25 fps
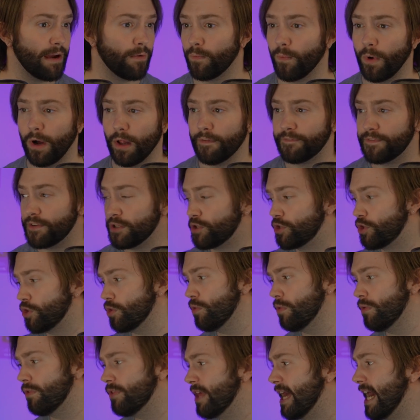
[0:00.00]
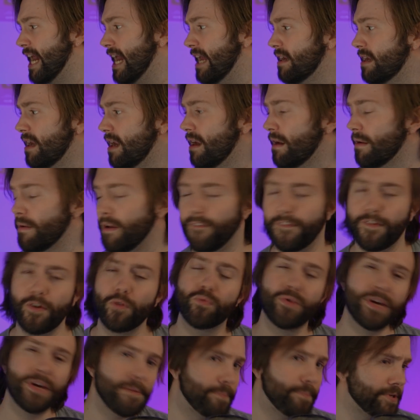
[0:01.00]
well, if you do that, if
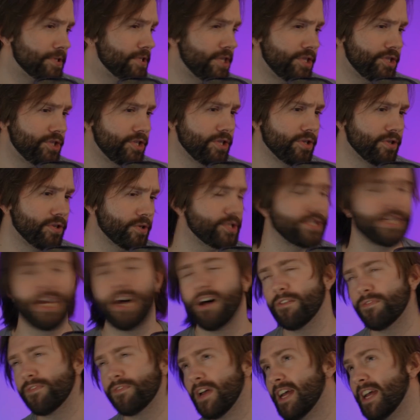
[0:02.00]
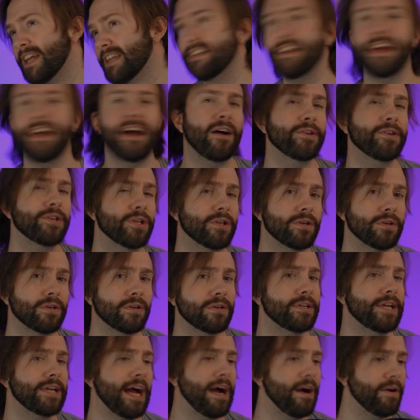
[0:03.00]
you reposition yourself, now
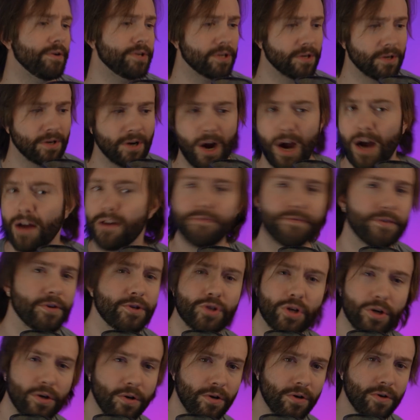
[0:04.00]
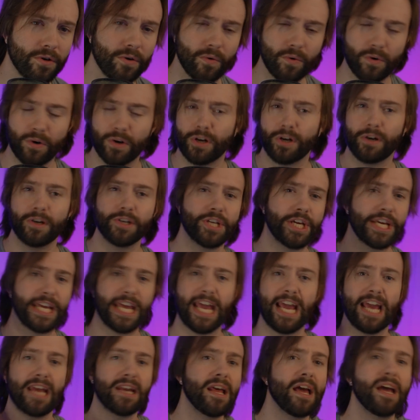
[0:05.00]
you're out of your turn order and you
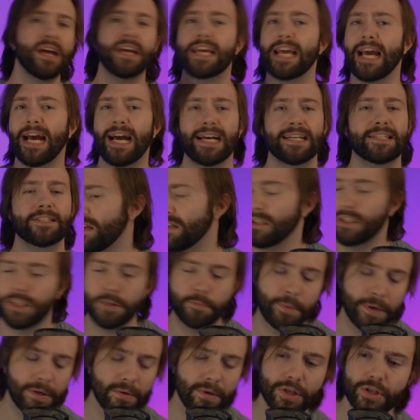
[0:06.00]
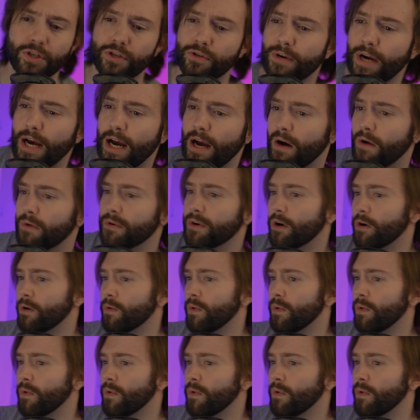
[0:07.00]
can't cast Spirit Shroud or